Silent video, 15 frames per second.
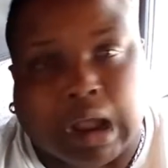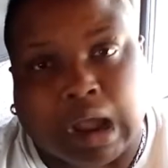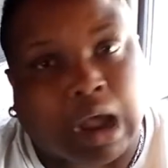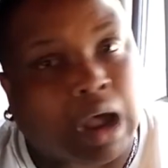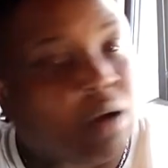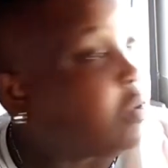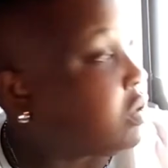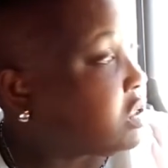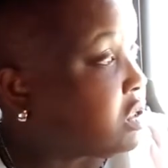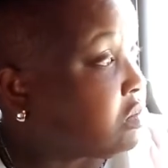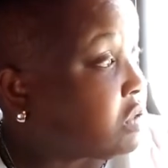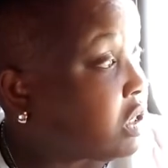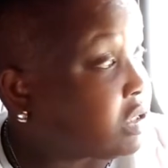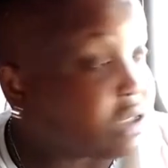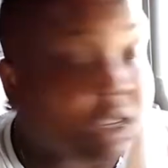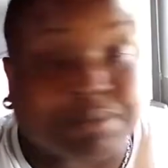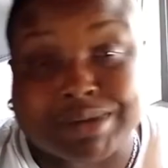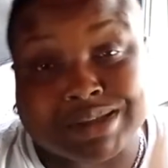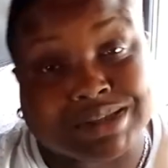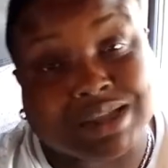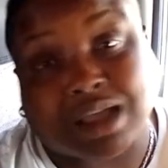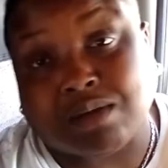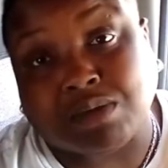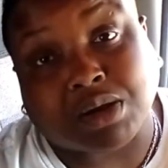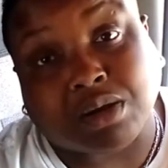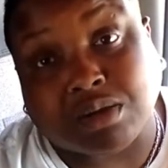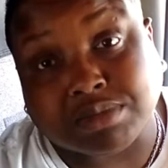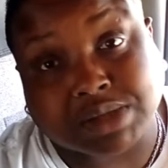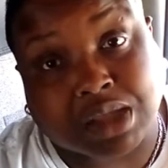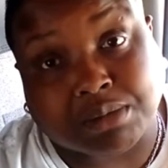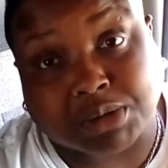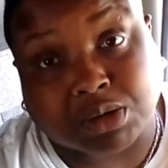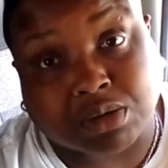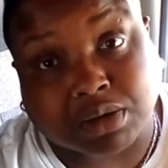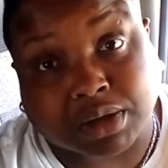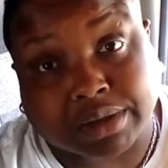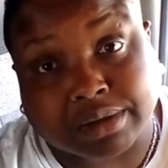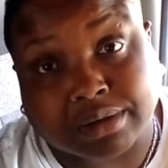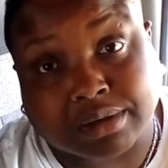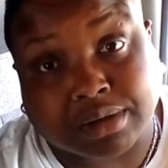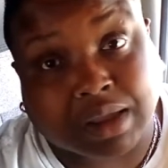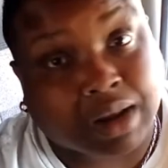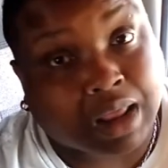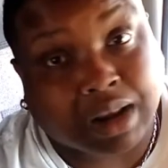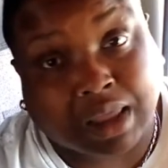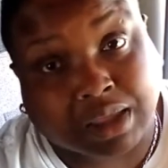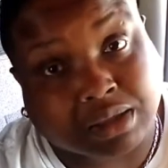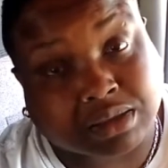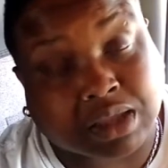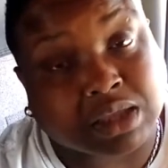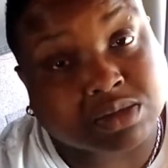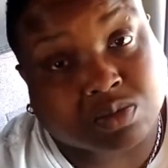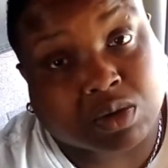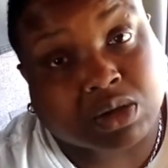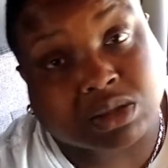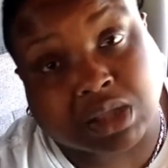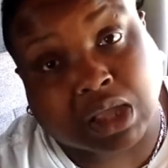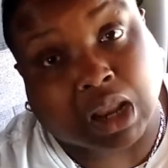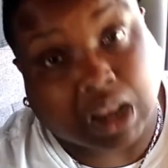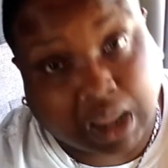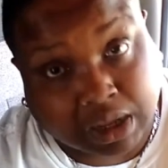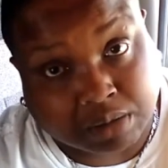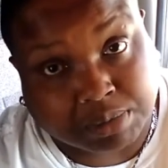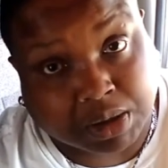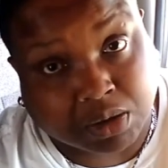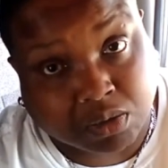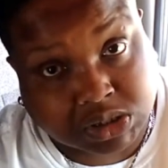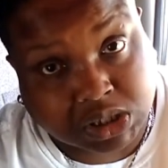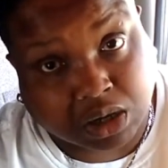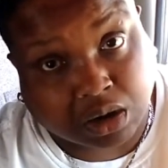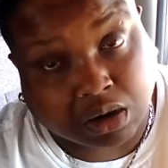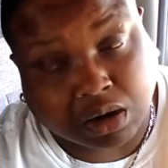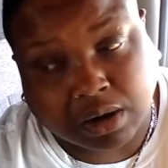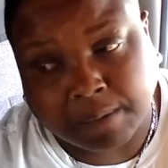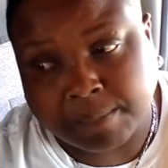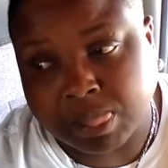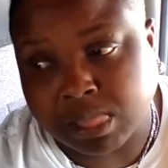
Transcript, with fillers: I want sometimes I might say I want home time in Oregon, and I like that's one of the thing I like about OTR.